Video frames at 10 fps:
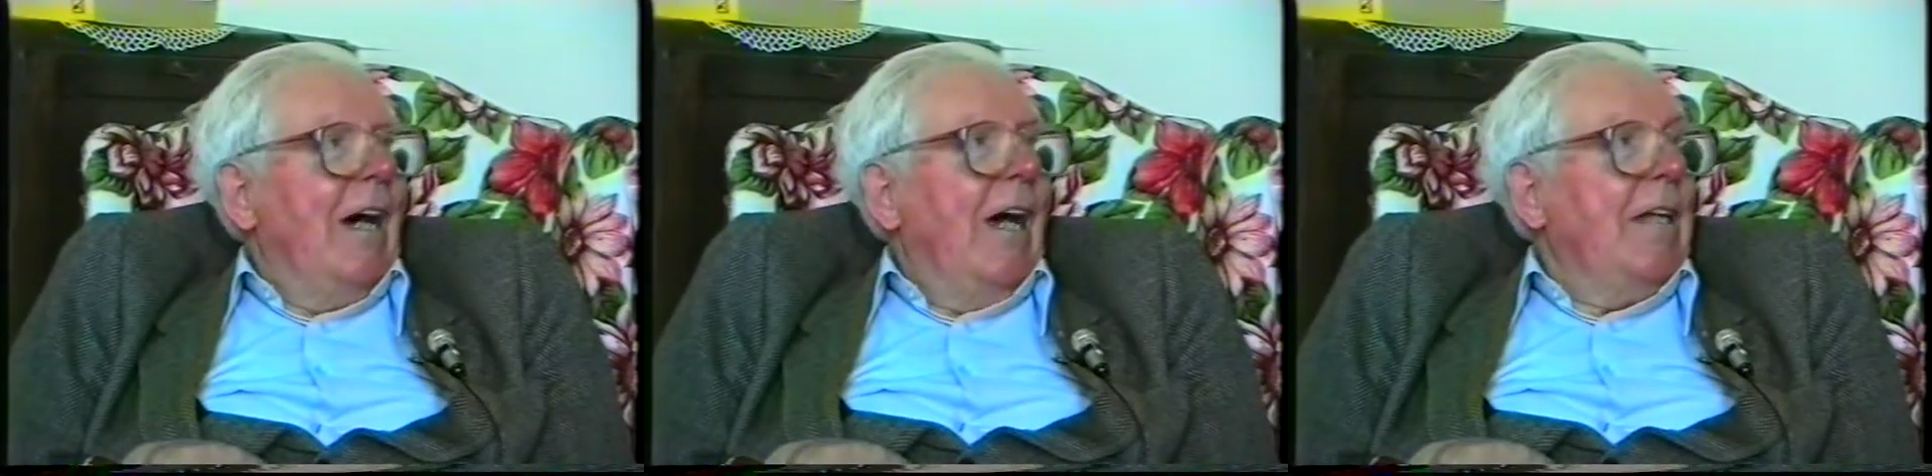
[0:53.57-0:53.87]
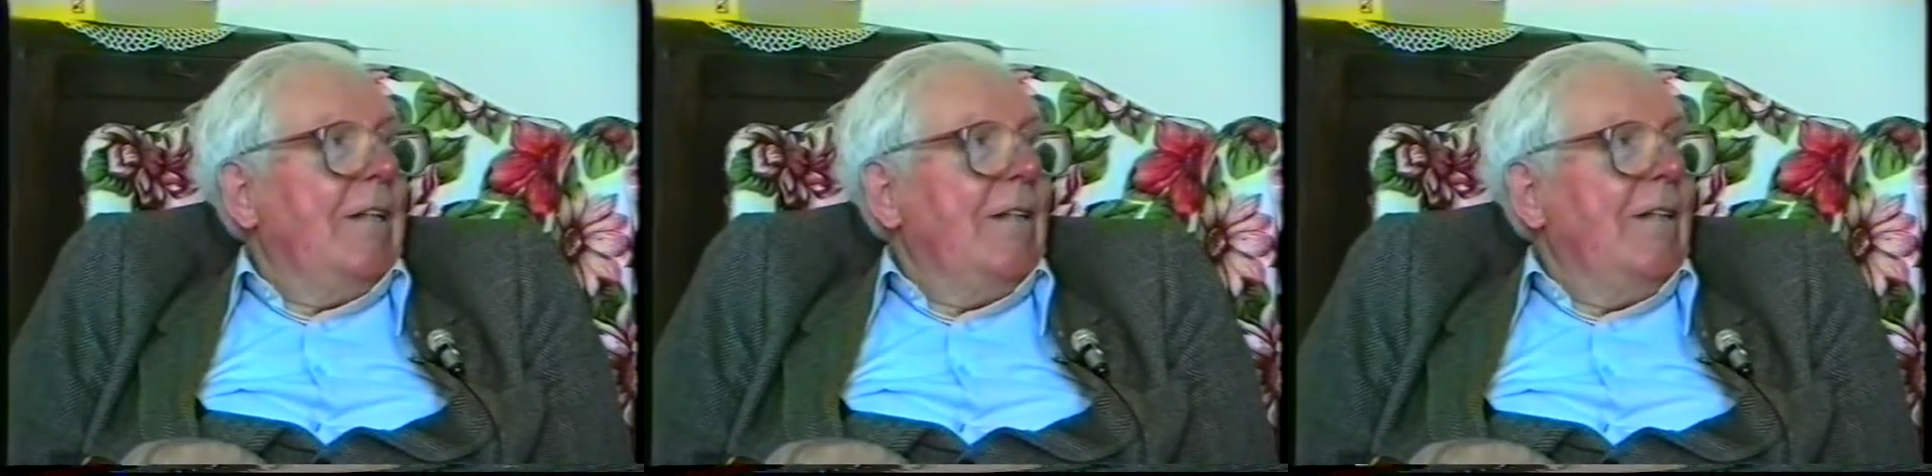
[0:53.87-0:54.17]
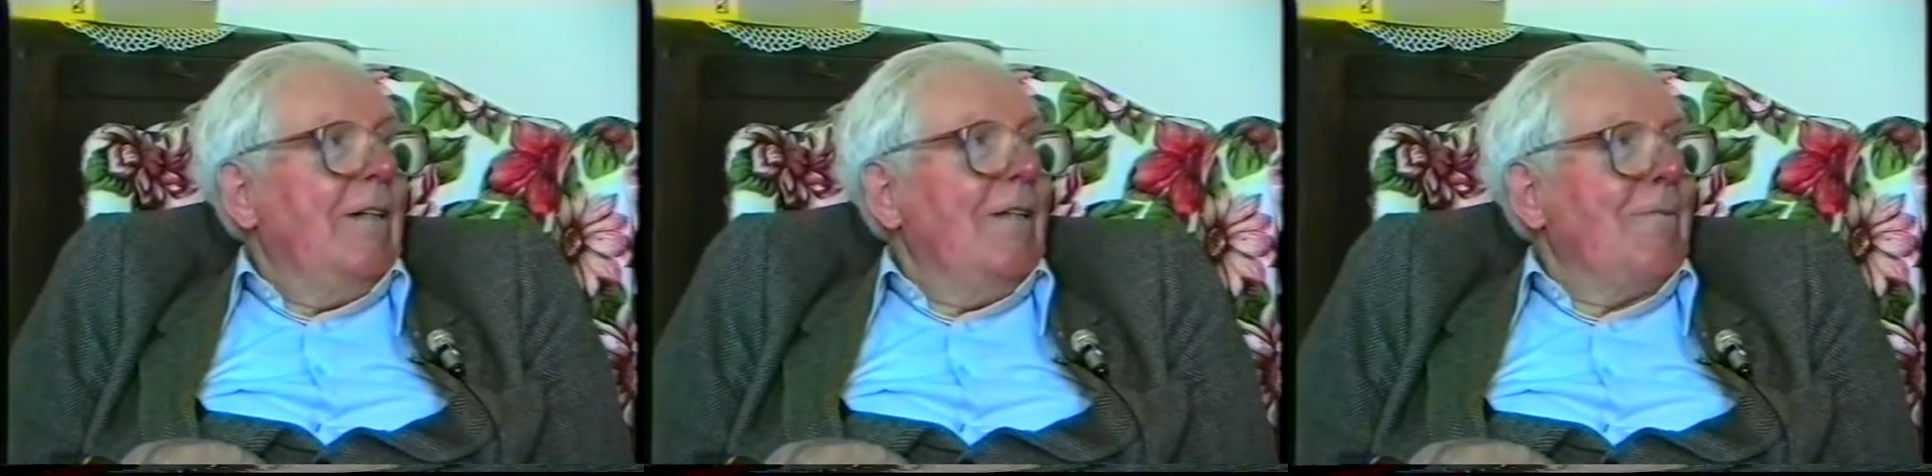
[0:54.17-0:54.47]
eighth
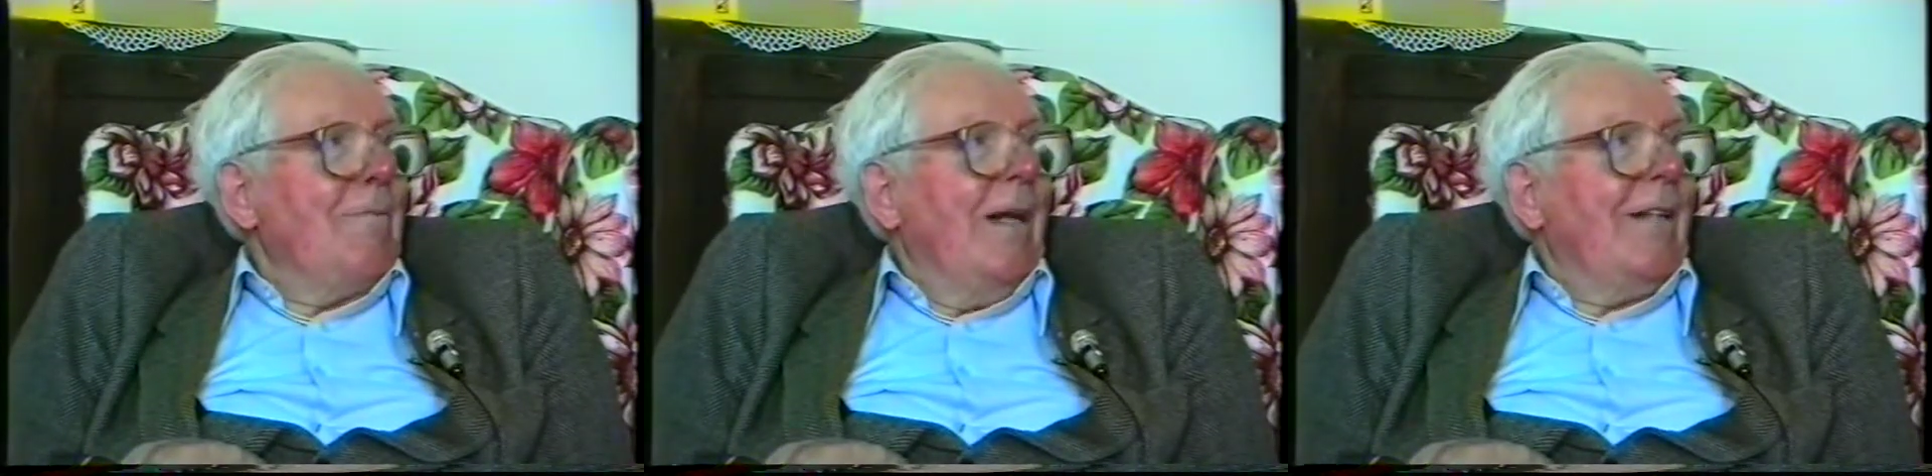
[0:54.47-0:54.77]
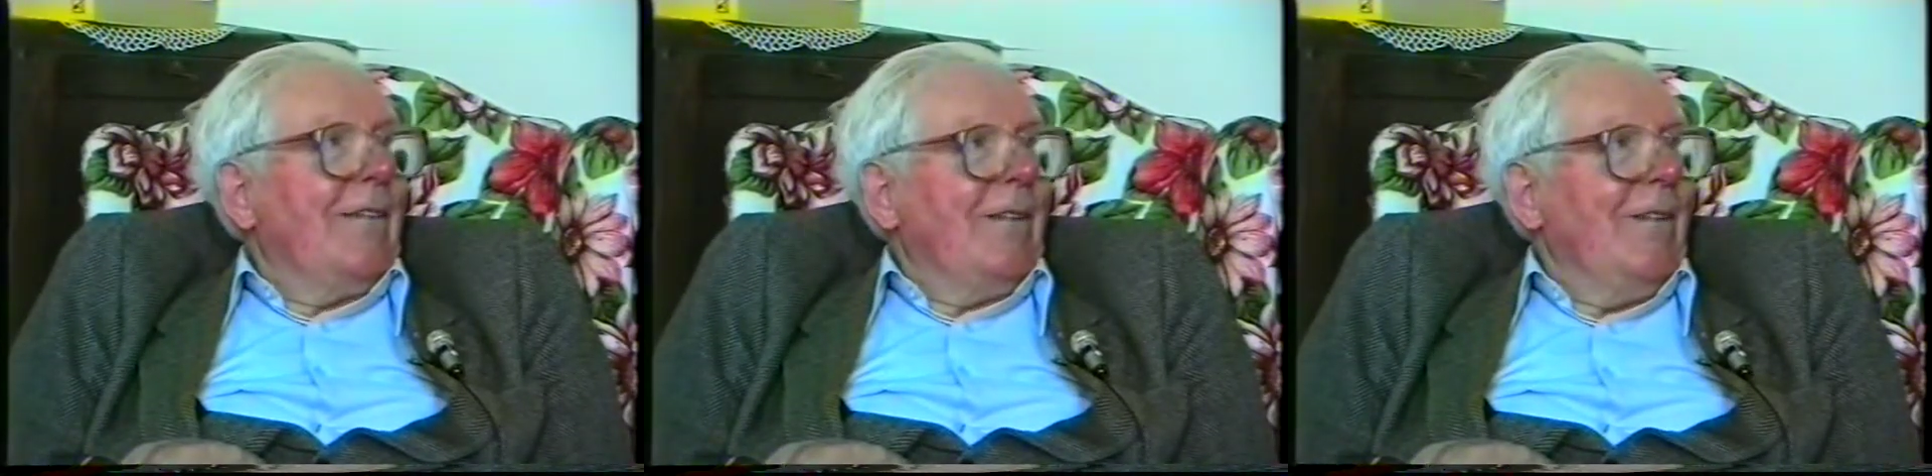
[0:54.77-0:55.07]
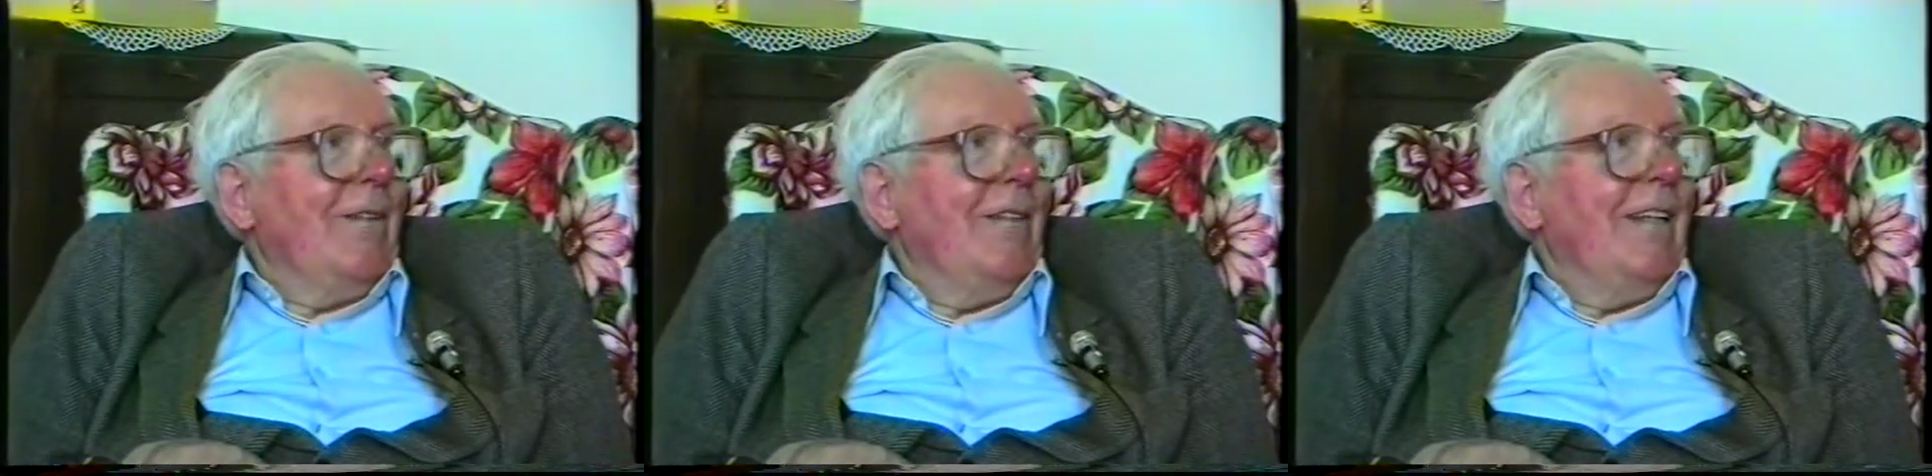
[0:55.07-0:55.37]
and ninth
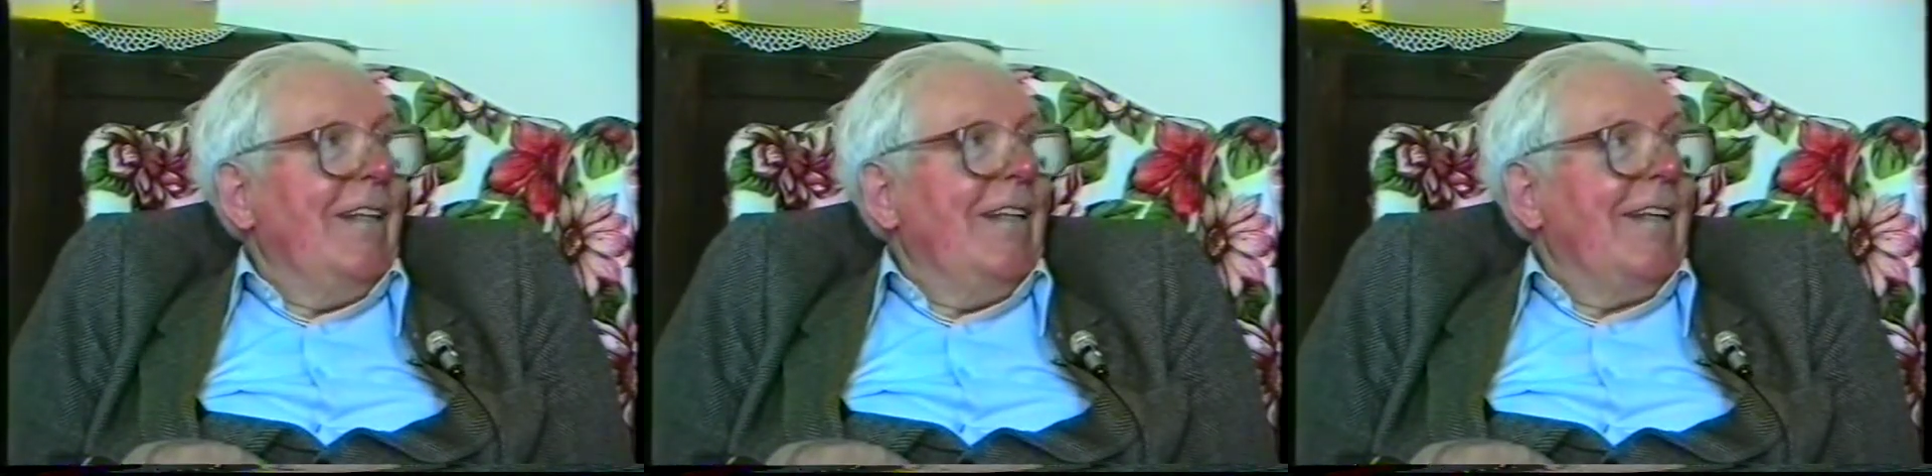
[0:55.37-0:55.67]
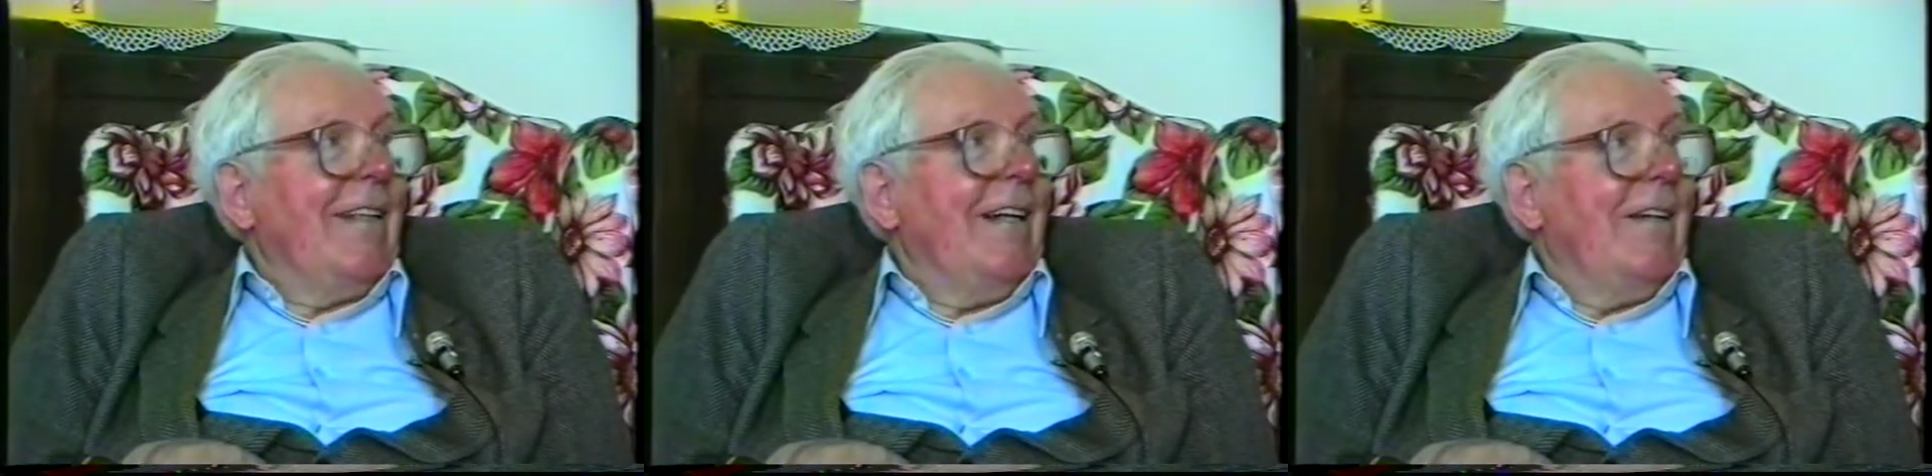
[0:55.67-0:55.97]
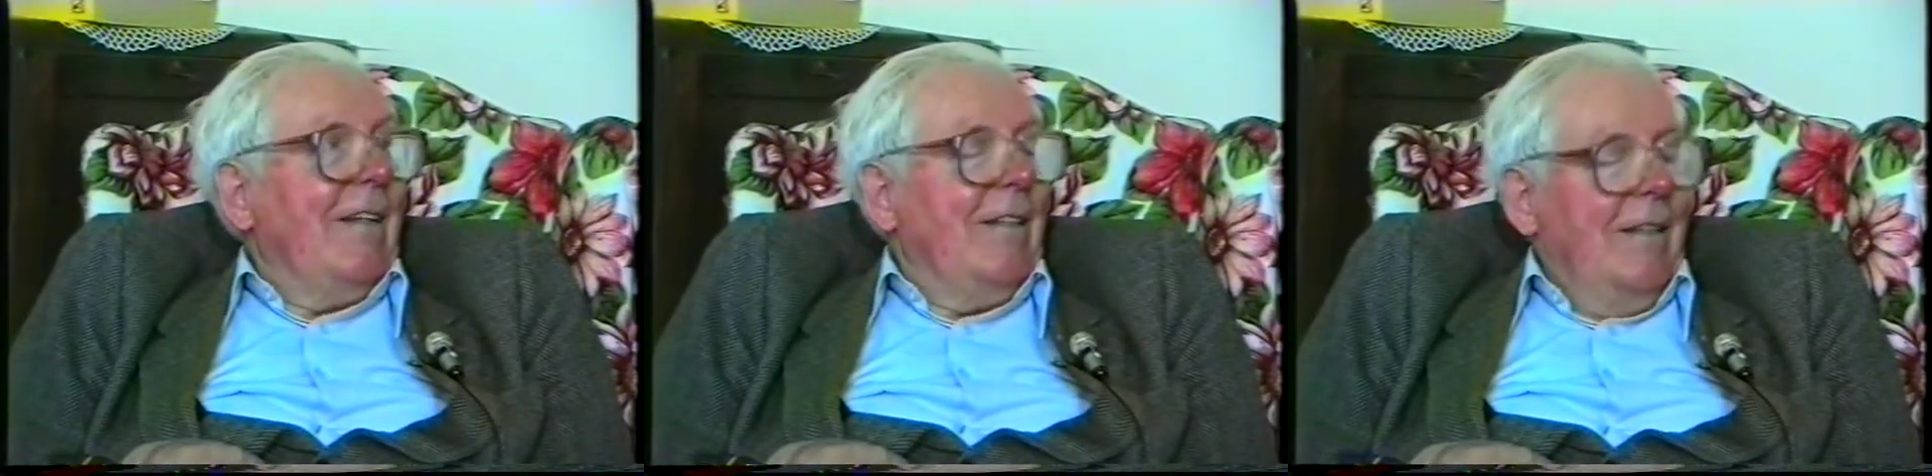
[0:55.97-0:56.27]
magnitude in, in that
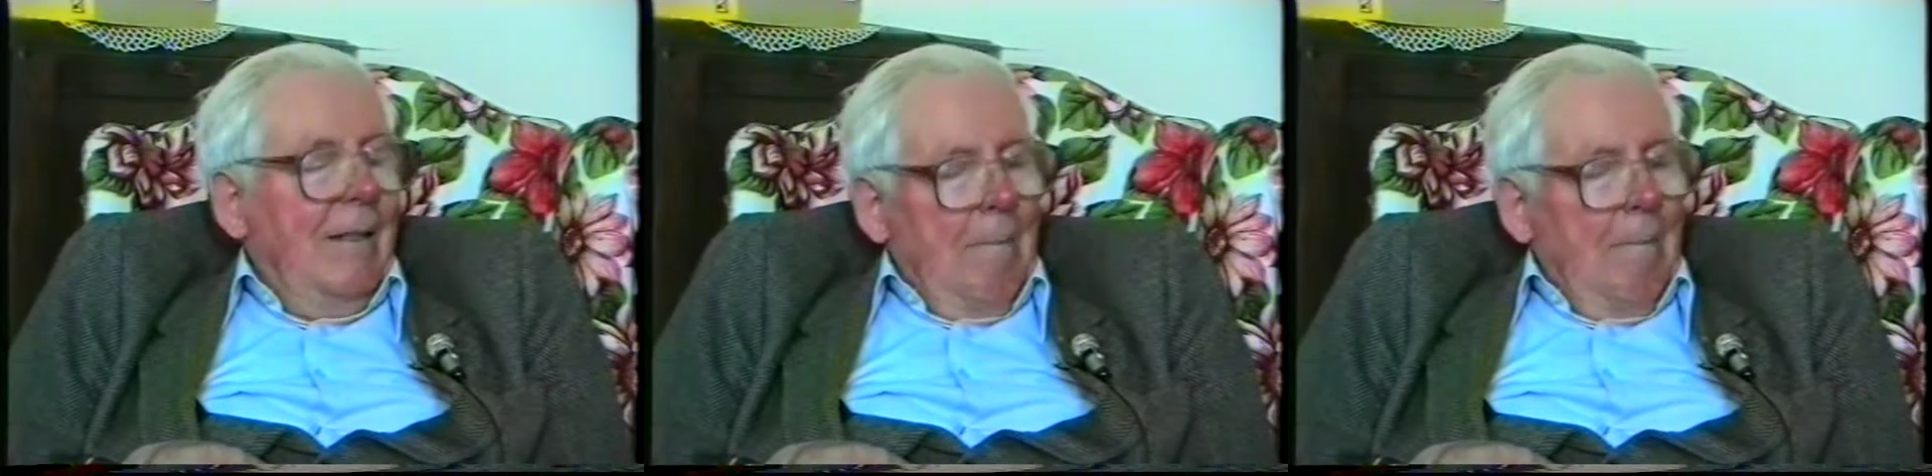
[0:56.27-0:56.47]
area